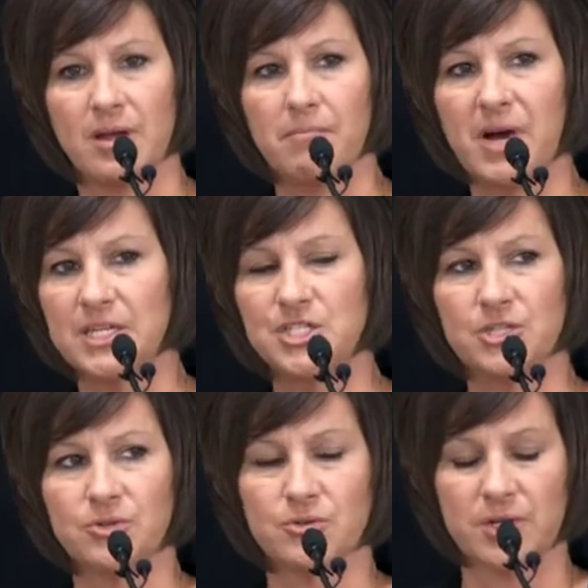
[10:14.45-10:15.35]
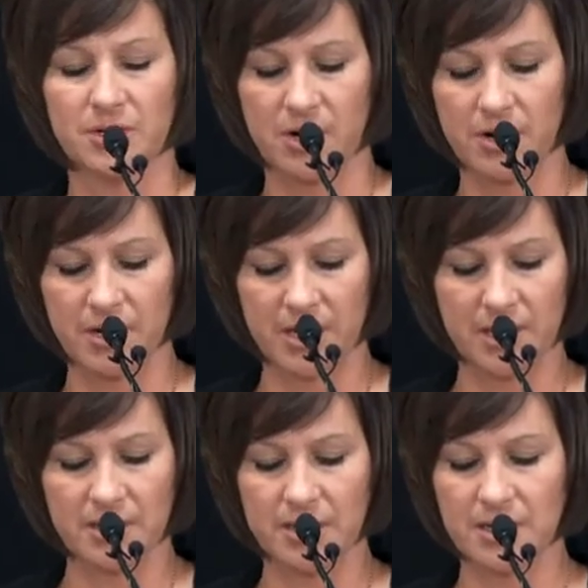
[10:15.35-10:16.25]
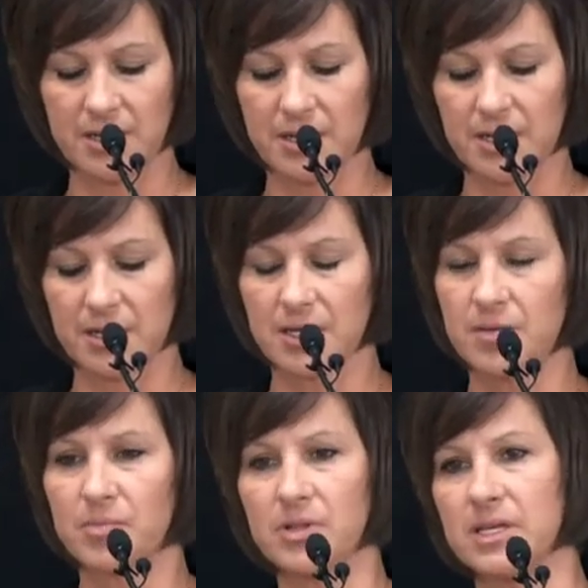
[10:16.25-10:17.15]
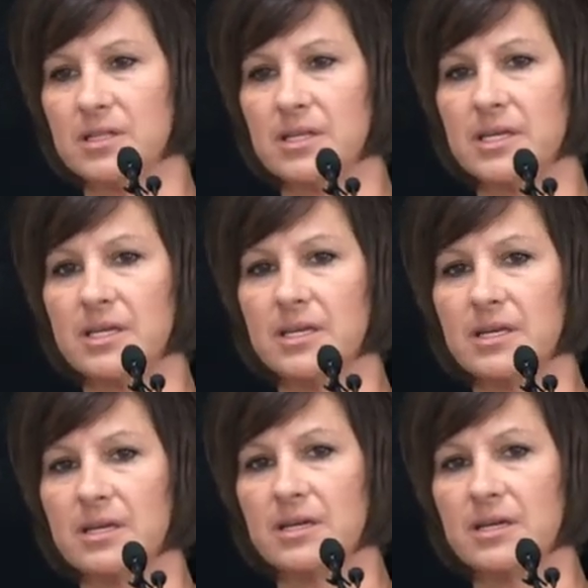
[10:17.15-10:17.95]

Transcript: my children are in completely